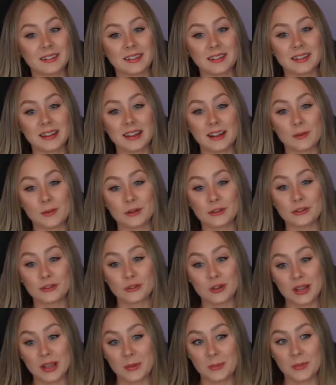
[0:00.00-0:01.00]
then i will
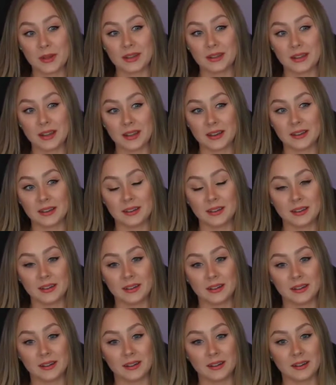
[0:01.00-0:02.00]
stream and
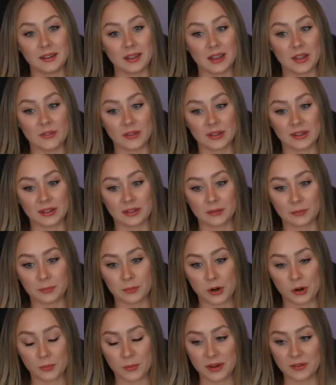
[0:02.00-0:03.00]
then if it's
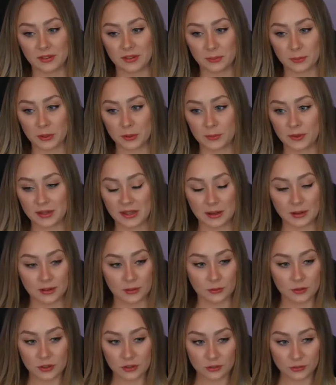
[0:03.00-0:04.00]
proper if it's proper,
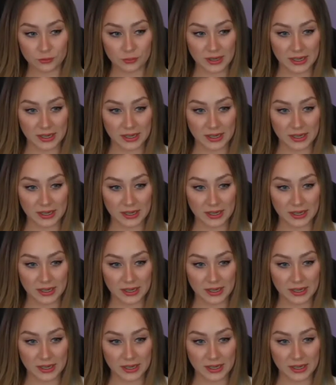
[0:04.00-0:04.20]
i'll use